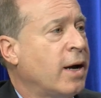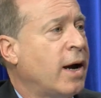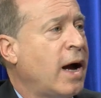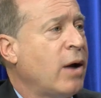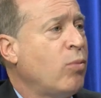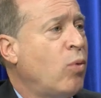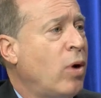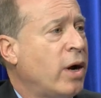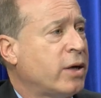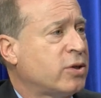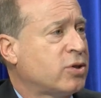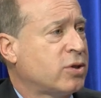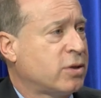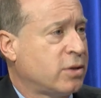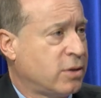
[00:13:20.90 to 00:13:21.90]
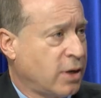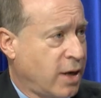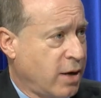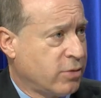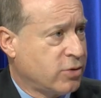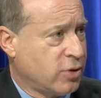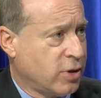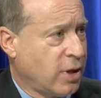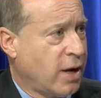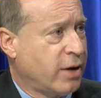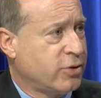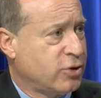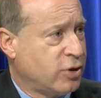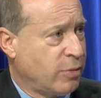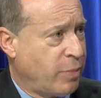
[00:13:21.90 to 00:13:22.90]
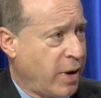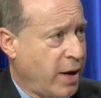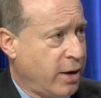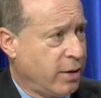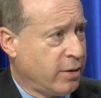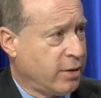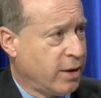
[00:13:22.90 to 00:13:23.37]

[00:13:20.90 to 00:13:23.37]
I watched the council at large debate